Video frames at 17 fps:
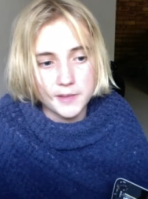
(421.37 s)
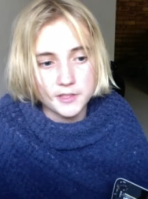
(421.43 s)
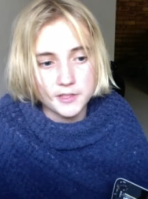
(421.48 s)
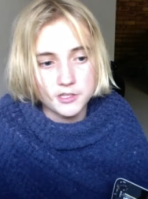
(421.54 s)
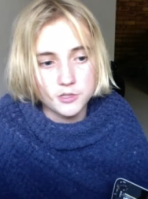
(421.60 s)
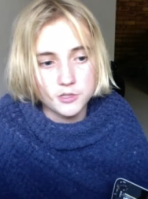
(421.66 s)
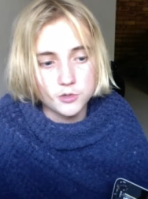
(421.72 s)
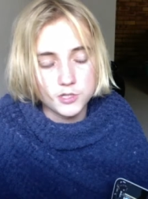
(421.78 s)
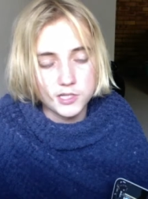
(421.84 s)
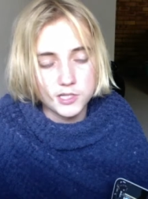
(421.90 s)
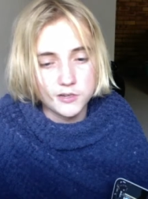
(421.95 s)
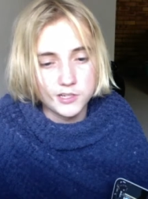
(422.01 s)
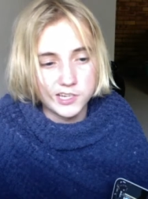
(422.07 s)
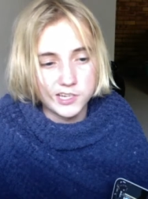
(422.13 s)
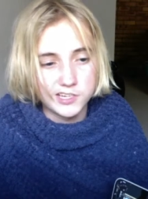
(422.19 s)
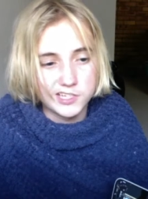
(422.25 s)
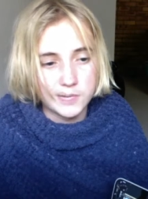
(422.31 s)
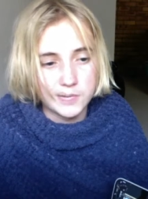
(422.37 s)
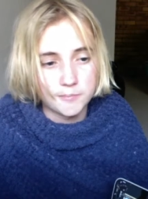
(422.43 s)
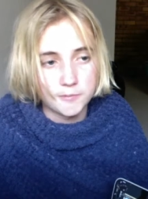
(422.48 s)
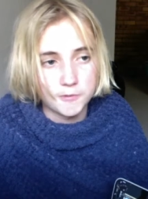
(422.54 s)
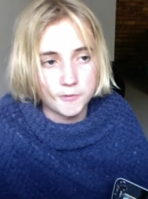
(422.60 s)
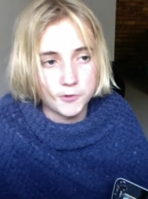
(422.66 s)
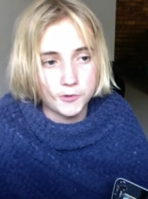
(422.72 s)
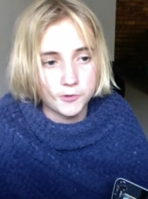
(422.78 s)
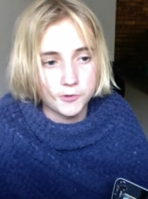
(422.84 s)
Saw series except
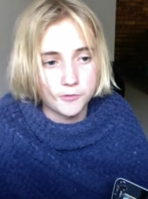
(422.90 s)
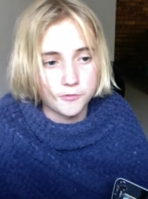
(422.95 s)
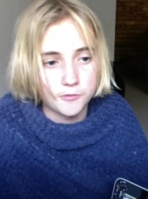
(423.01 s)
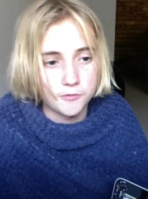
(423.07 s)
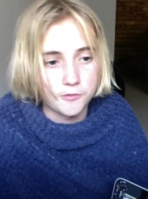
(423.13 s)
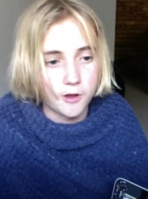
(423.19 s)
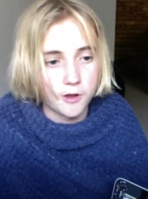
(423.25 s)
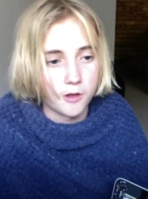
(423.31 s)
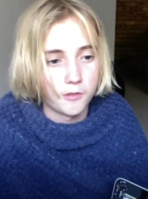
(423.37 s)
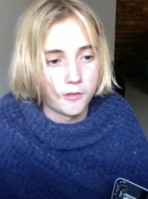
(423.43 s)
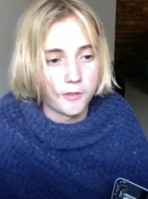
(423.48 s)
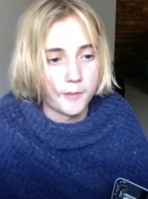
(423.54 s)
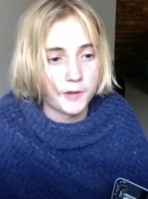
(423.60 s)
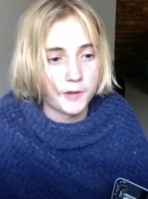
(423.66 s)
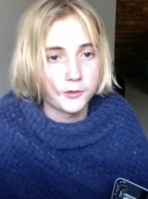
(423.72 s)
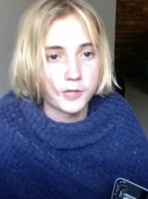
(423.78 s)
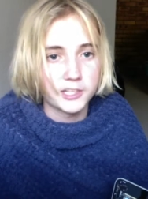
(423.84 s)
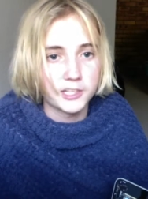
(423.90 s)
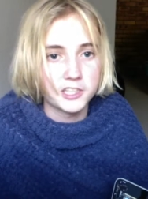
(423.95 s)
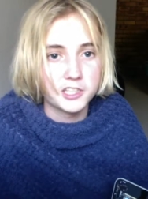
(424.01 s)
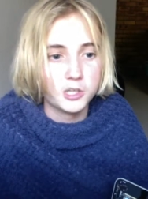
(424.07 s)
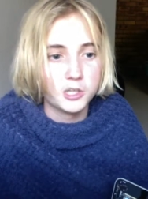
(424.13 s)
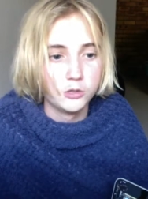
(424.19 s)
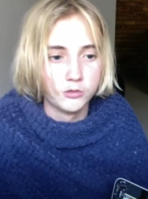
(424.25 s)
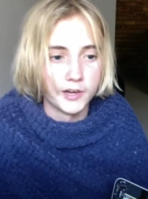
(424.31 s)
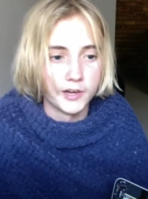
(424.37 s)
just I might do like a
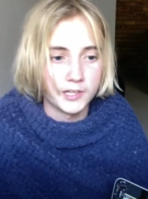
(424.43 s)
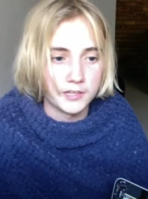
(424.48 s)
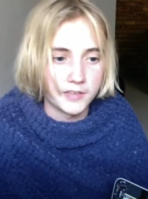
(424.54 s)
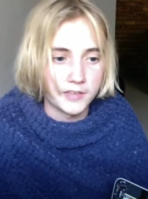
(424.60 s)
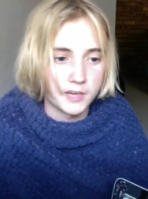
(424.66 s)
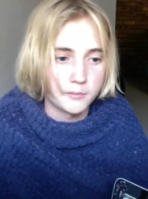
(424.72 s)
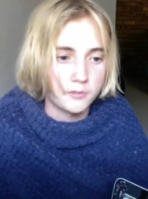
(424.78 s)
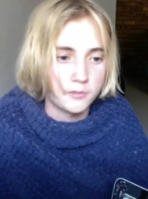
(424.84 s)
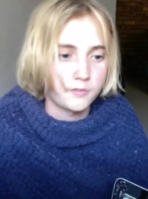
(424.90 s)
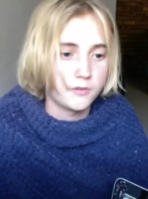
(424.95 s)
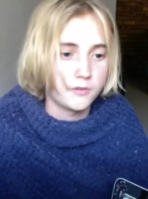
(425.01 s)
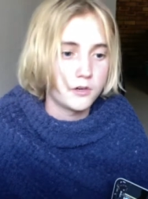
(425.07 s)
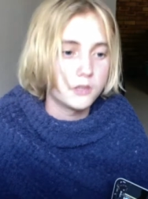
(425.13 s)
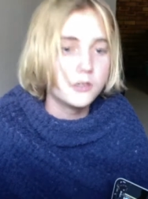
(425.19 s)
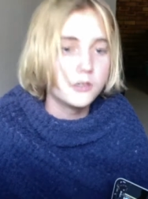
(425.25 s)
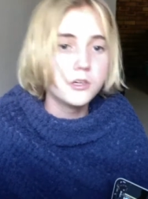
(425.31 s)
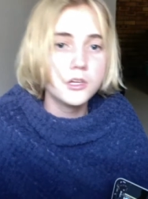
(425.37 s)
kill ranking. That'd be fun,